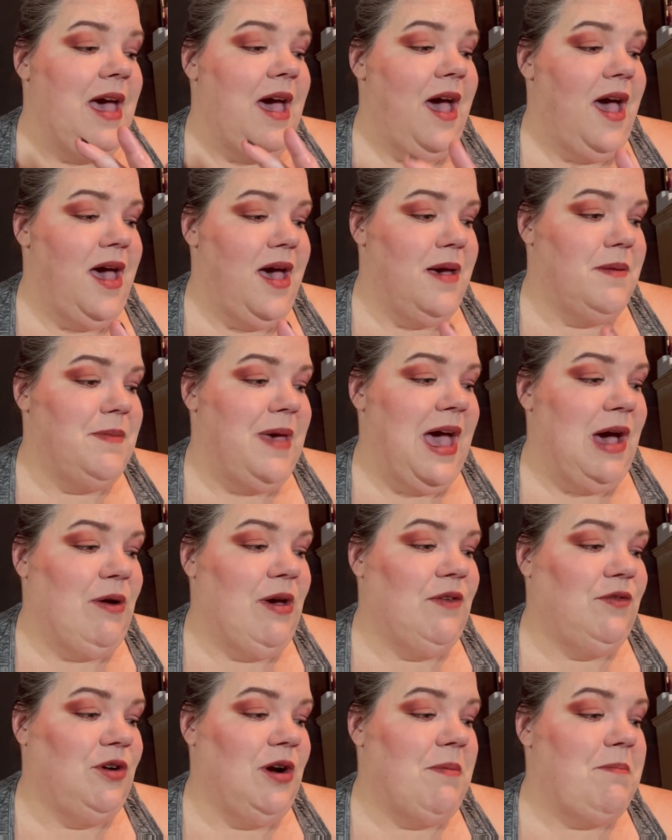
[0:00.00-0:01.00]

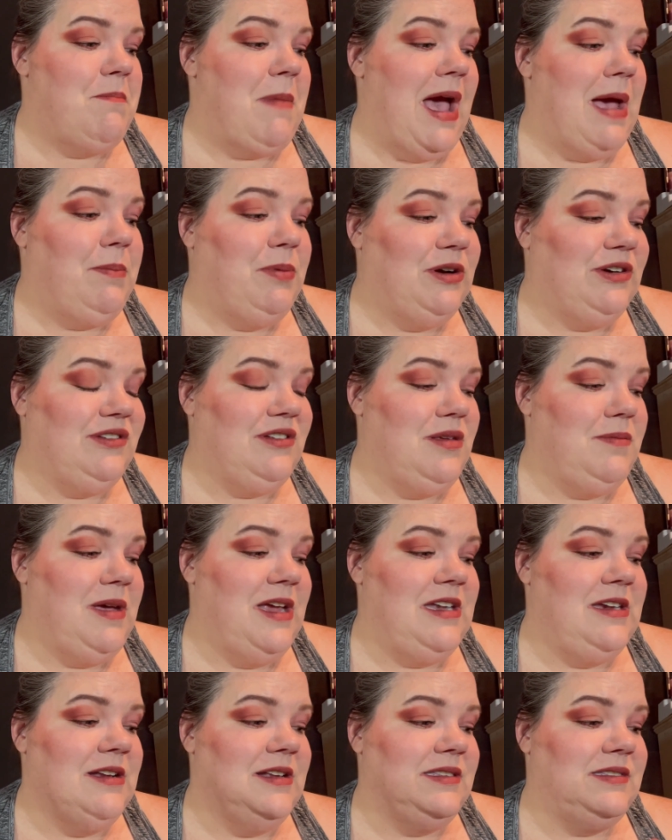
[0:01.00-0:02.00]
However, my personal
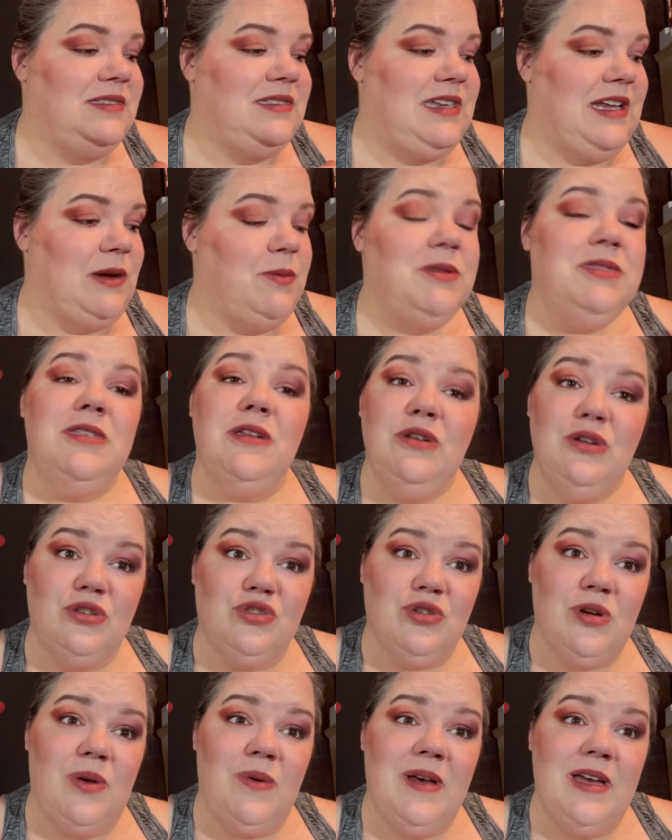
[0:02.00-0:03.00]
opinion is stick with the
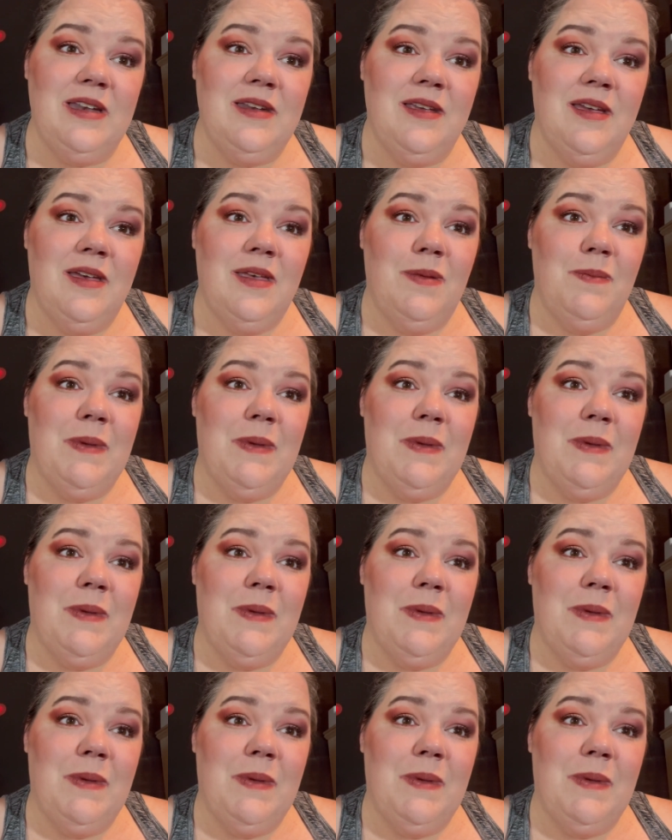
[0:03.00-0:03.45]
neutral one,